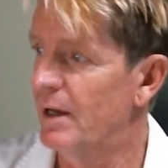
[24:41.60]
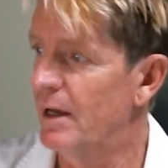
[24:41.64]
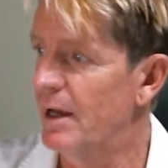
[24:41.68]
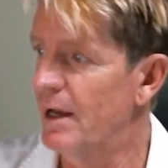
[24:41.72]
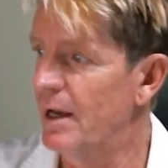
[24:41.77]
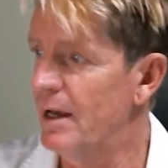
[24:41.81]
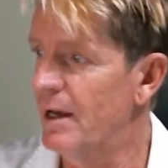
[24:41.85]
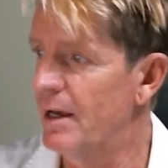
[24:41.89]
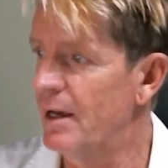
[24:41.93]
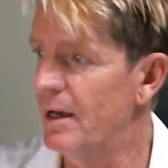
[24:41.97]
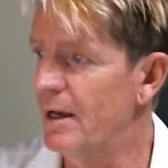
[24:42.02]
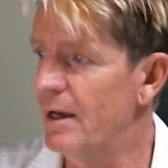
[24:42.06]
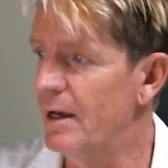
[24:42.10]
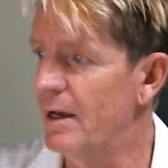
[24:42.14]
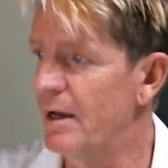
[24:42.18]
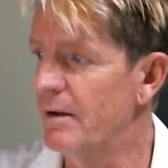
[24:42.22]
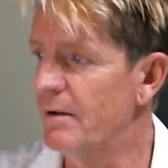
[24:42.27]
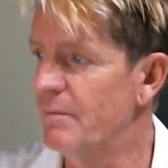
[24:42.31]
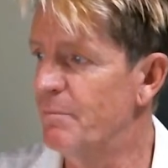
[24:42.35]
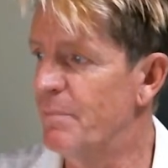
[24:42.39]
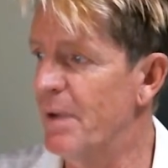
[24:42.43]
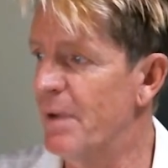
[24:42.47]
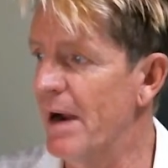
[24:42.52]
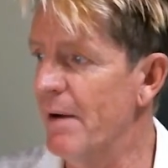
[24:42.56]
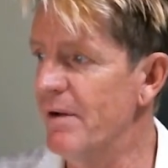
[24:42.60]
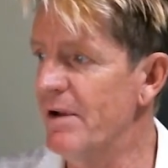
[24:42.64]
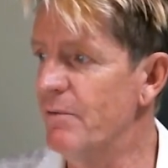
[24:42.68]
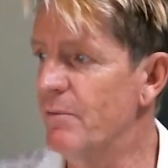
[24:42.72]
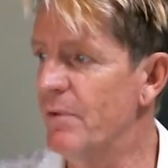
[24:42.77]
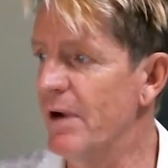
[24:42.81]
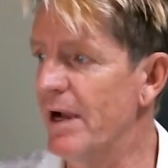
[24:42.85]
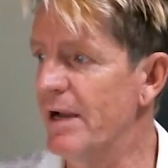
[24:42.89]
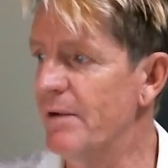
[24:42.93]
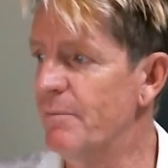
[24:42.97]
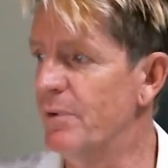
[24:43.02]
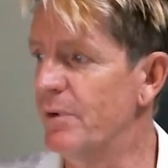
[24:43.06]
Barry
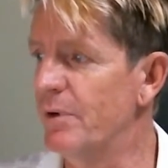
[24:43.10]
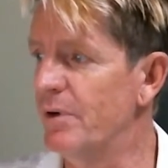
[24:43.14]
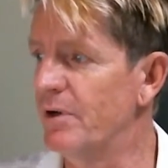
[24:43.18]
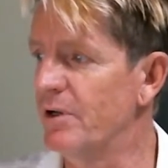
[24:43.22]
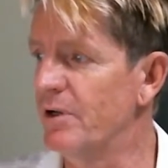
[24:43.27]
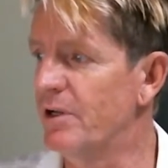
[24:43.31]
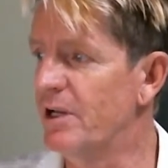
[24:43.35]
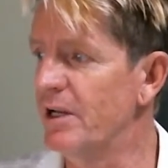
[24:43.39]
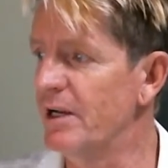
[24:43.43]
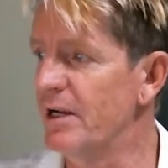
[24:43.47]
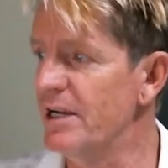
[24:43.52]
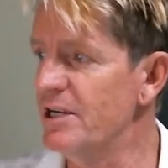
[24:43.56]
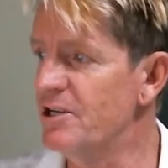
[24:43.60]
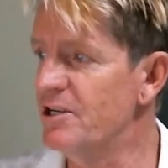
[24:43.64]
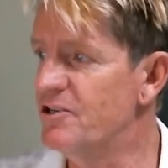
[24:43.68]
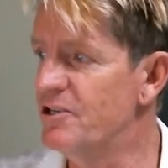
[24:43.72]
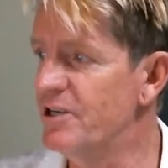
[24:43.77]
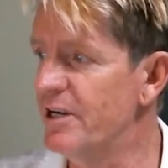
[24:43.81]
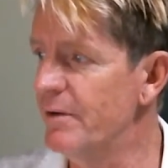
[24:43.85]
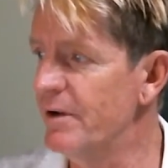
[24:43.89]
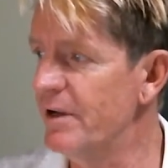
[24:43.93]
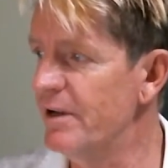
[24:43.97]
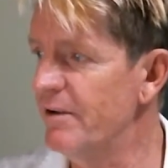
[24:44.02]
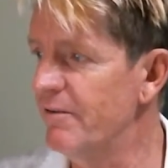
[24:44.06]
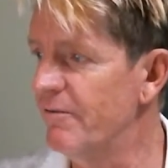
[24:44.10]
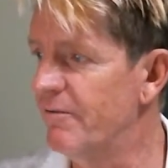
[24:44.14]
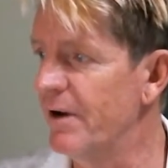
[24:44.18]
Radburn. G'day, Jerry.